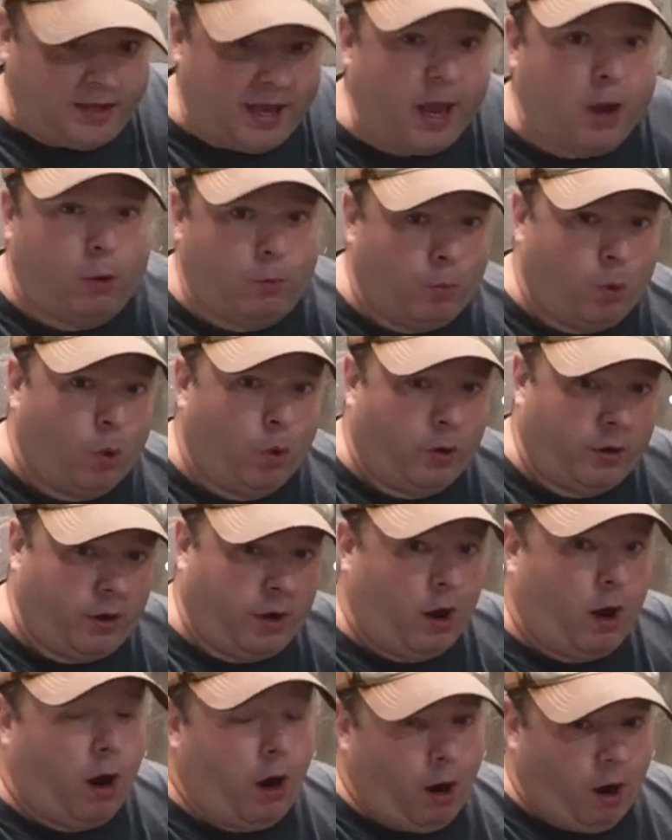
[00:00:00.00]
the outboard
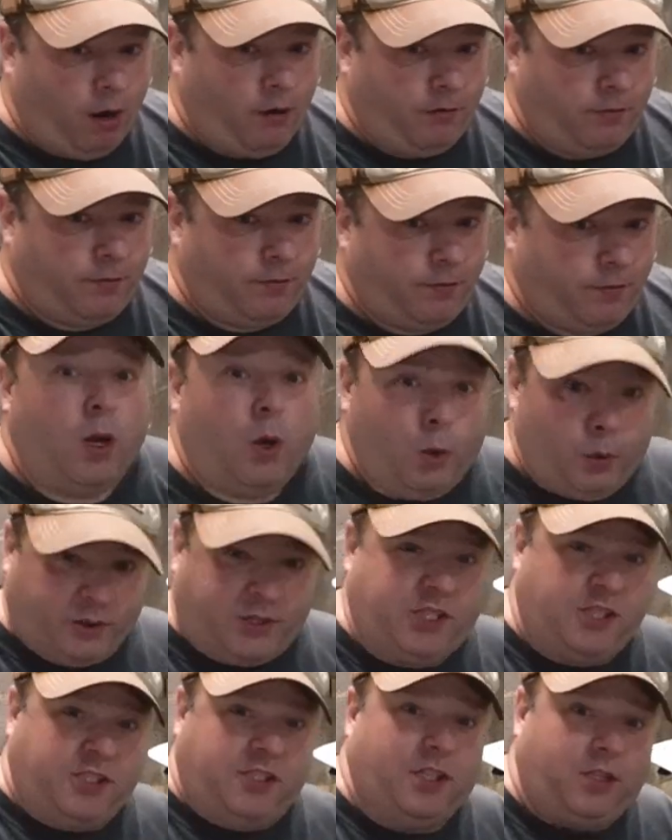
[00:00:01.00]
off
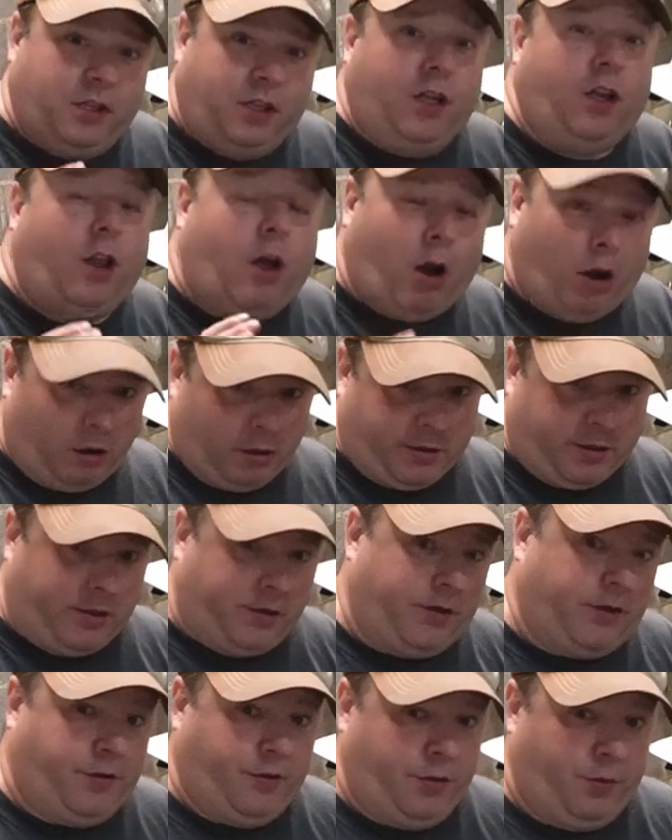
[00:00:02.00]
which is a little harder
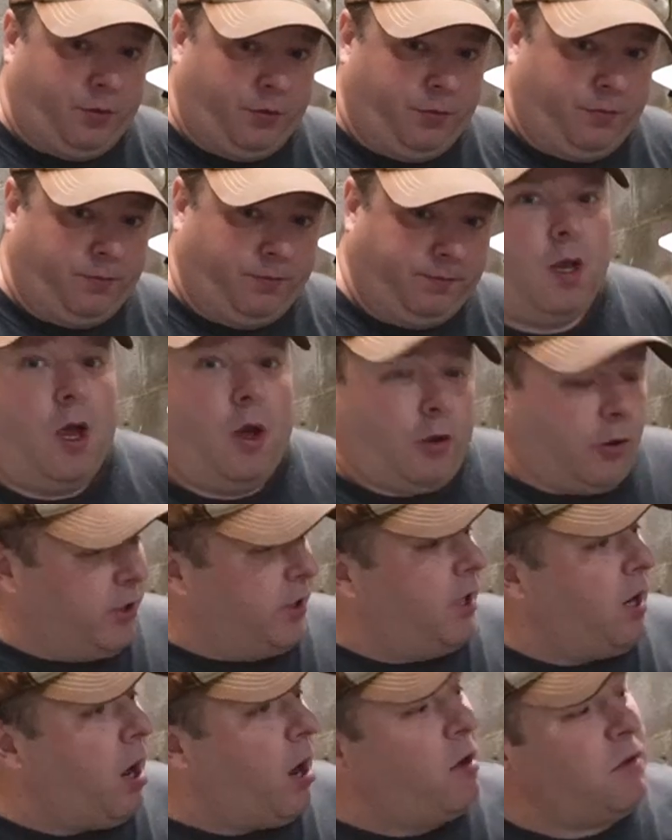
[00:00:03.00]
to do. You
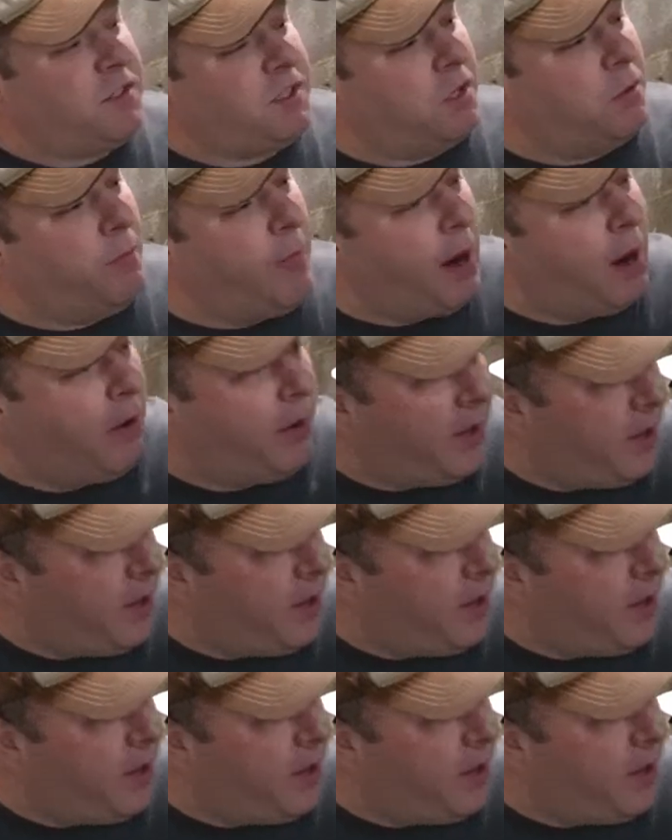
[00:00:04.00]
can also mount